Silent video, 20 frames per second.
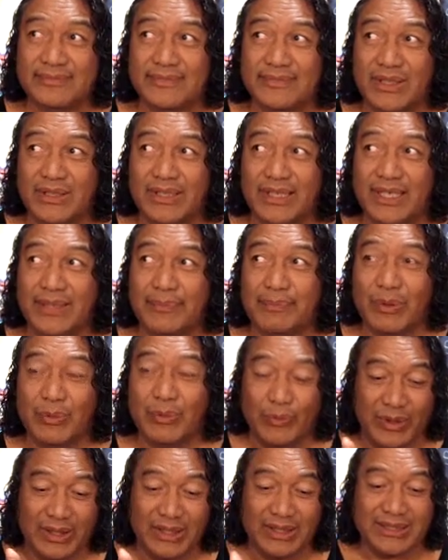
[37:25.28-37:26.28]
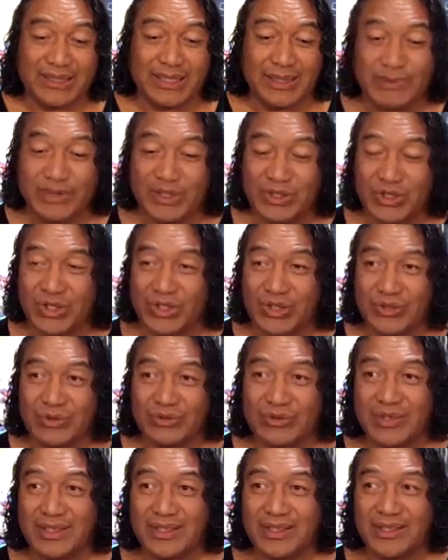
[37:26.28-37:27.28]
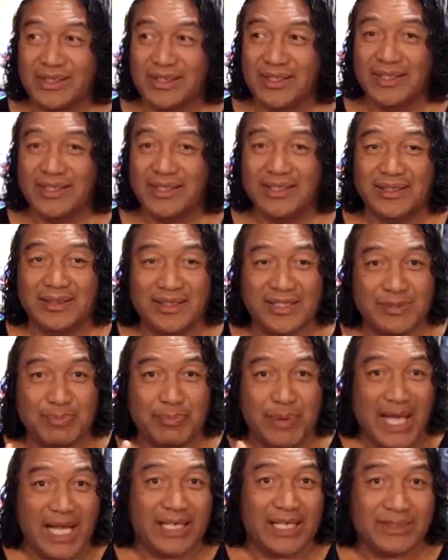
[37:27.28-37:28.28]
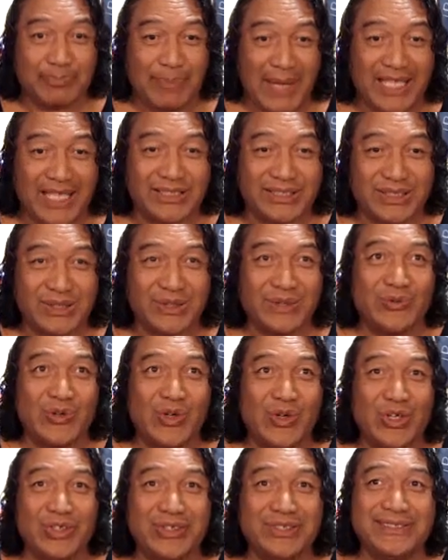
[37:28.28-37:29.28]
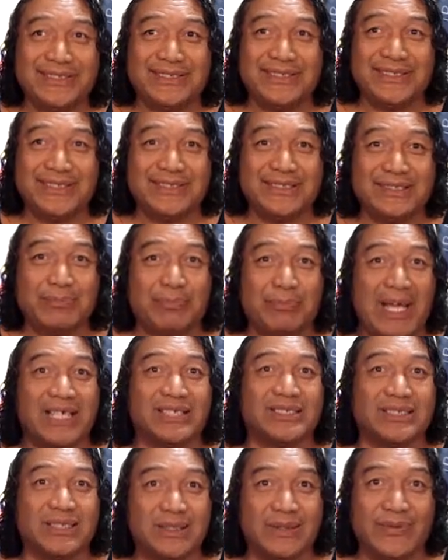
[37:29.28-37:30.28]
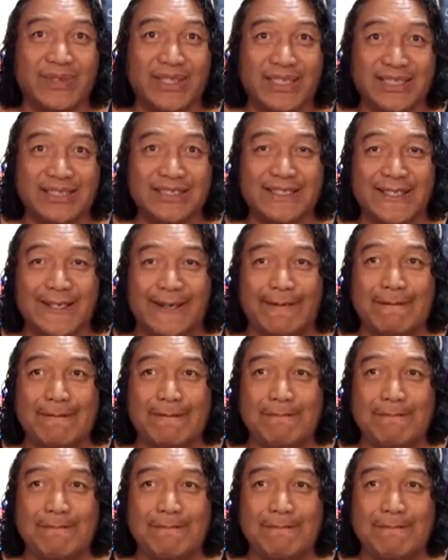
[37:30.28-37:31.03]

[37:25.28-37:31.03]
Okay, but when it's coming to you, this basket of knowledge, this basket of energy,